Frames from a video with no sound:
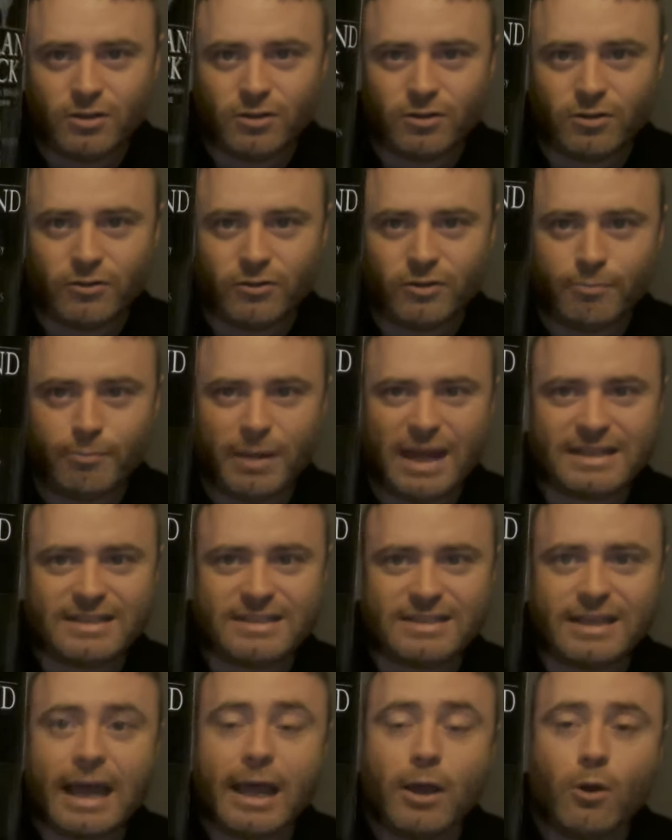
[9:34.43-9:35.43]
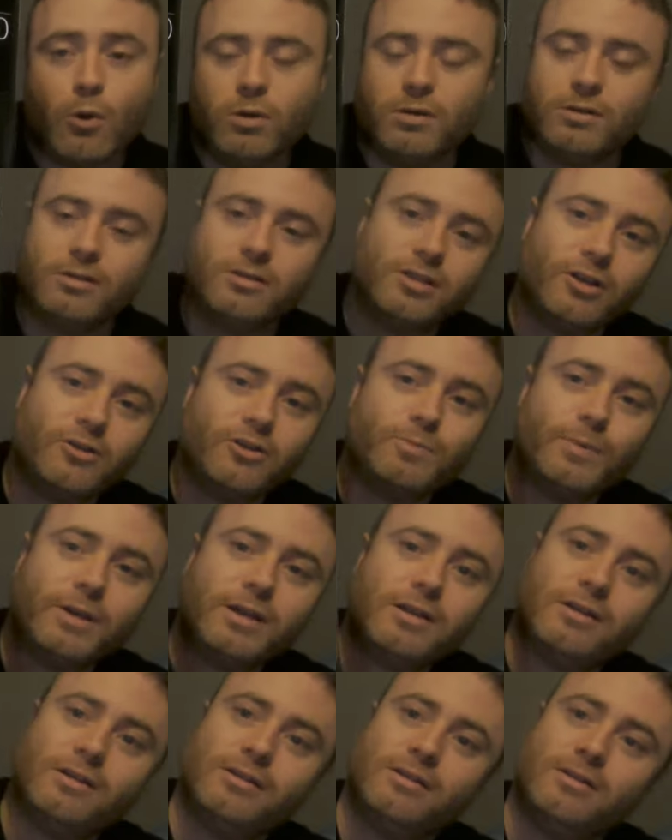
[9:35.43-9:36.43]
the mat scale, so to
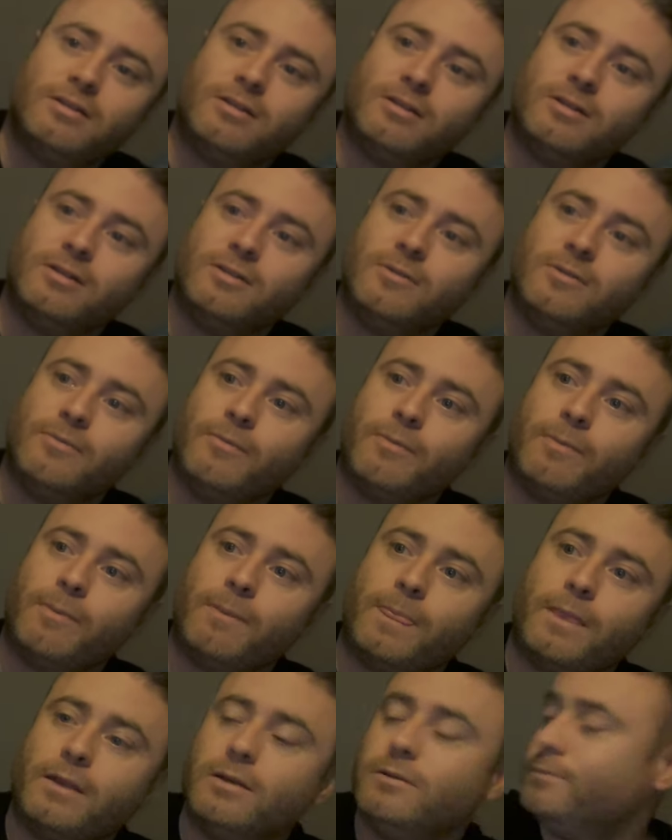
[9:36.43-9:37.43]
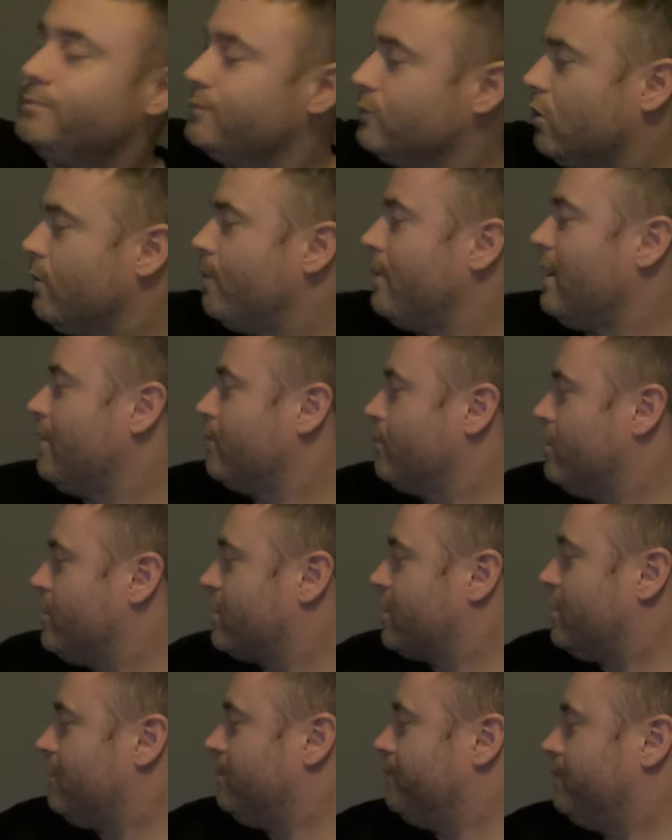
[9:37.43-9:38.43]
speak. Not a bad
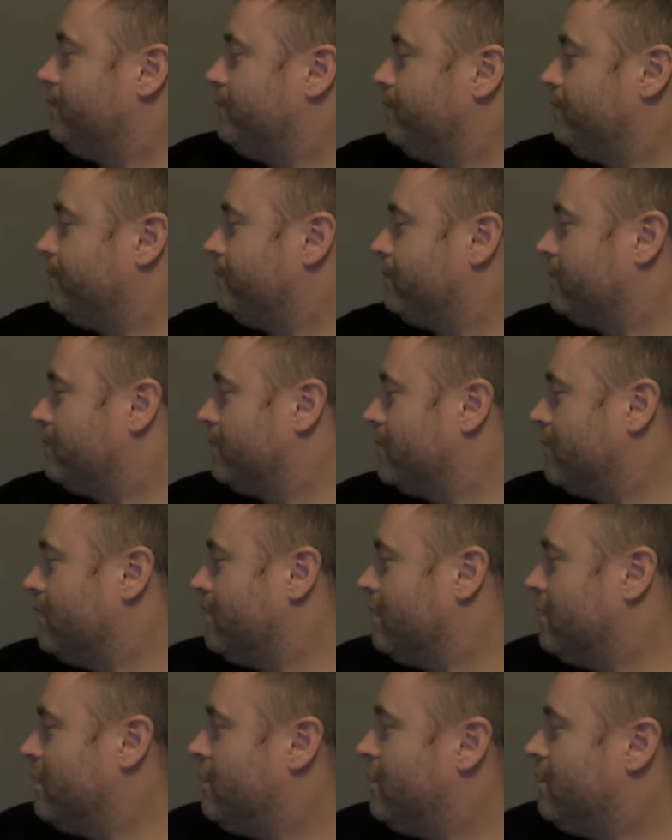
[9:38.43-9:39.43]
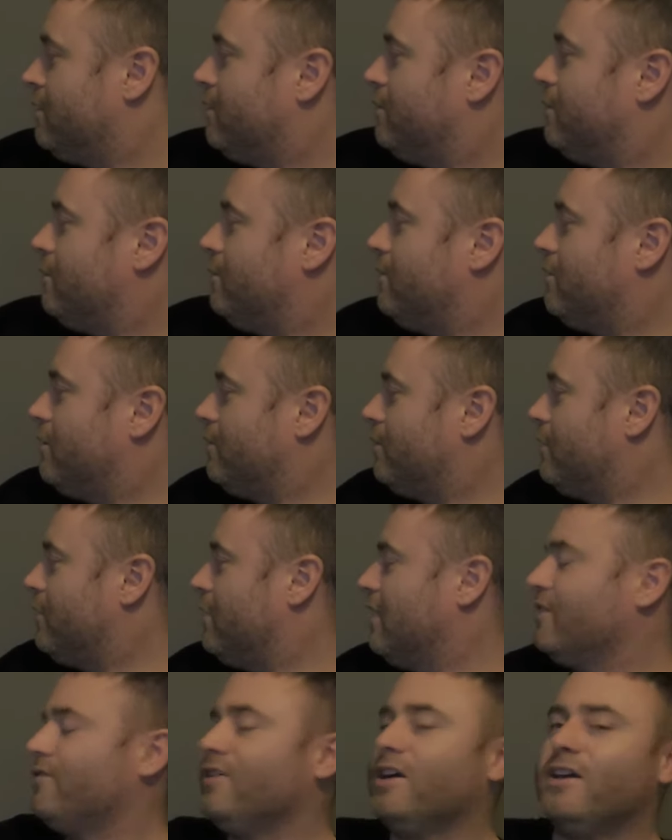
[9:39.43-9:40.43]
whiskey. I'm going to
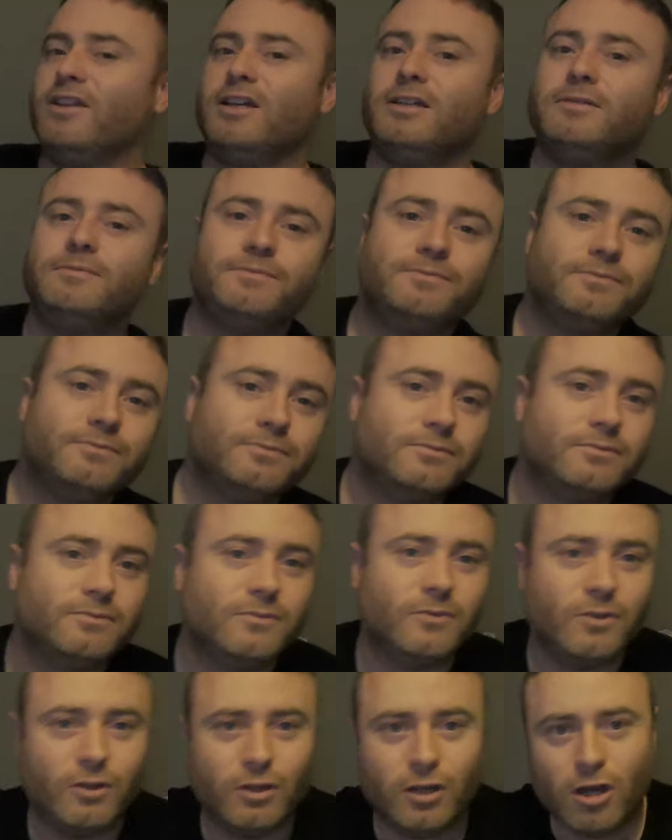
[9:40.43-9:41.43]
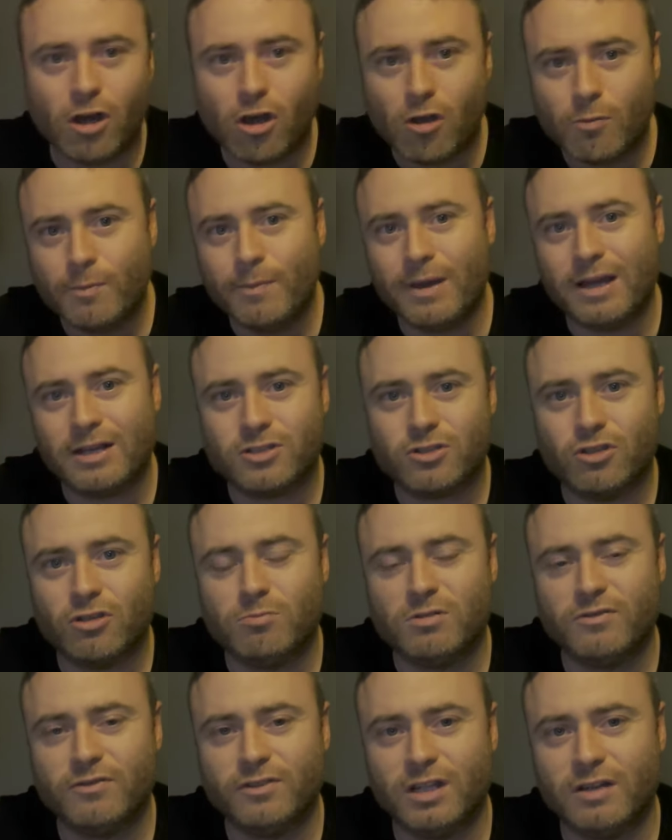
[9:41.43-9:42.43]
leave that there. I'll be back soon
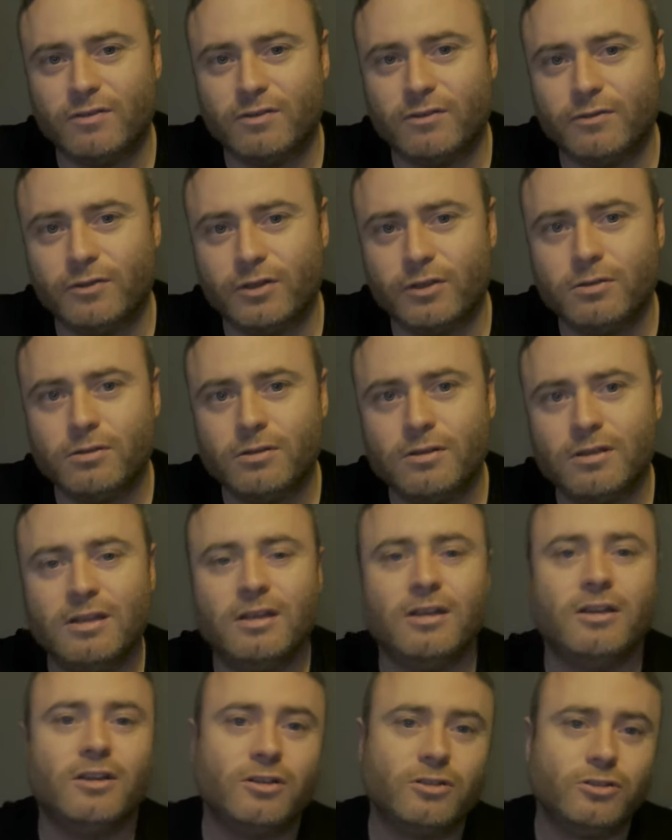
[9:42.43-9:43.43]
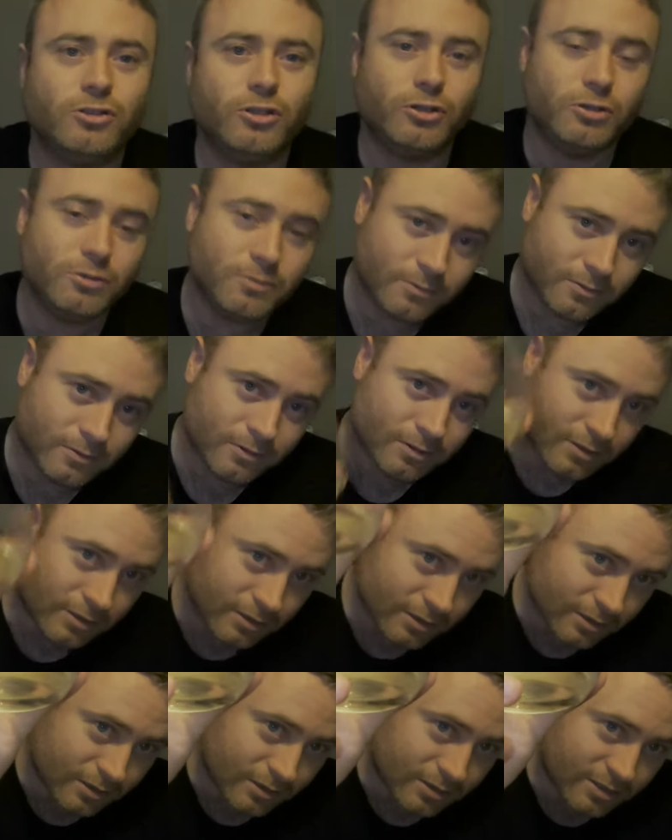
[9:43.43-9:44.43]
with another review. You
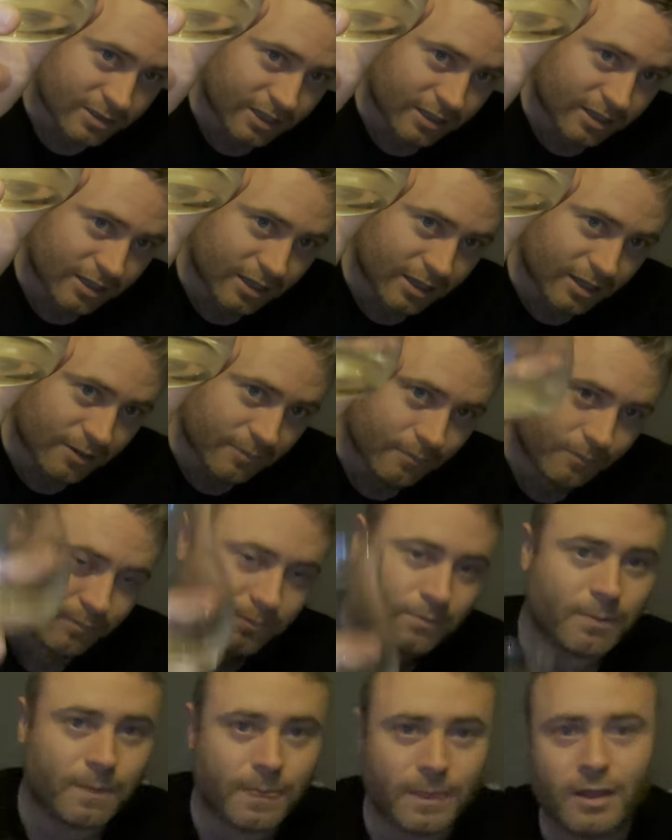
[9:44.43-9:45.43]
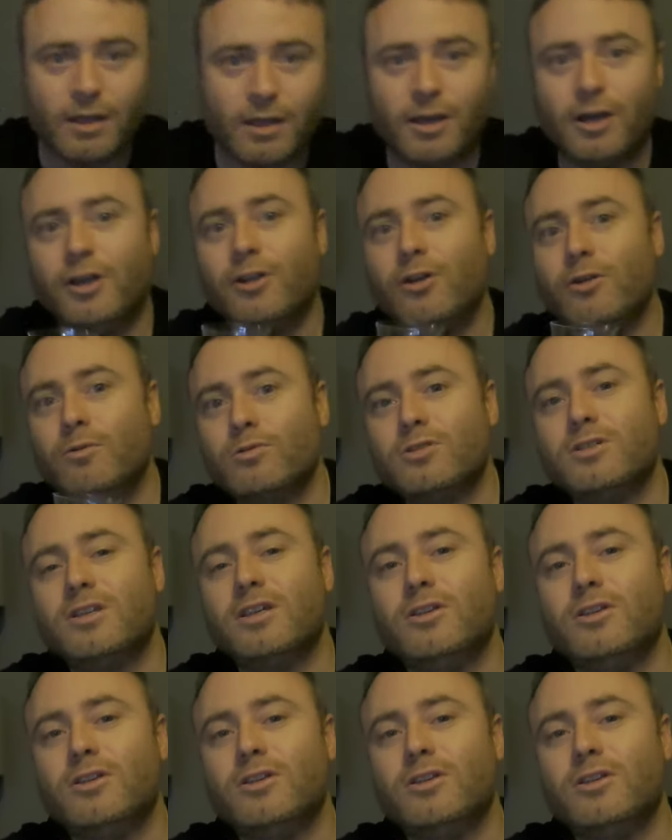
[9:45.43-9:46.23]
take care, and I will see you